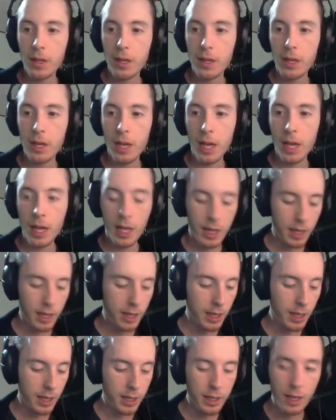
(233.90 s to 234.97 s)

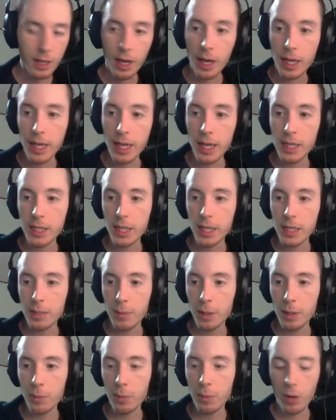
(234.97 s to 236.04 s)
And I guess that's a
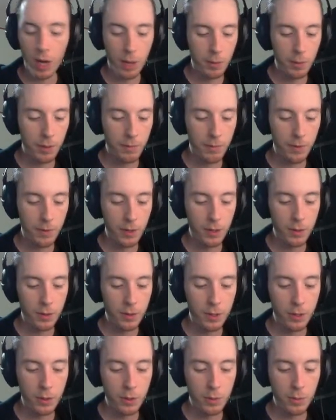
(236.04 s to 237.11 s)
big problem for
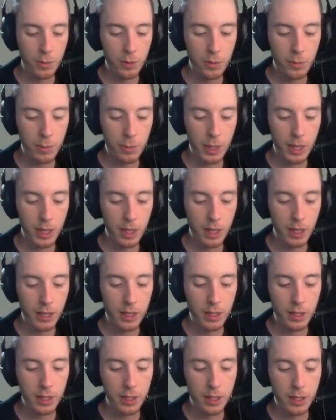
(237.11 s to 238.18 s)
YouTube
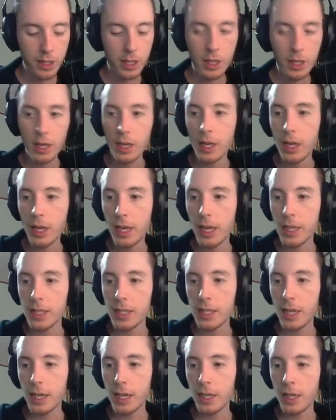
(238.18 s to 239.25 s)
because it
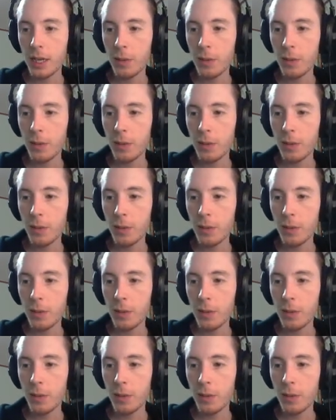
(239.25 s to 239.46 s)
said that it was a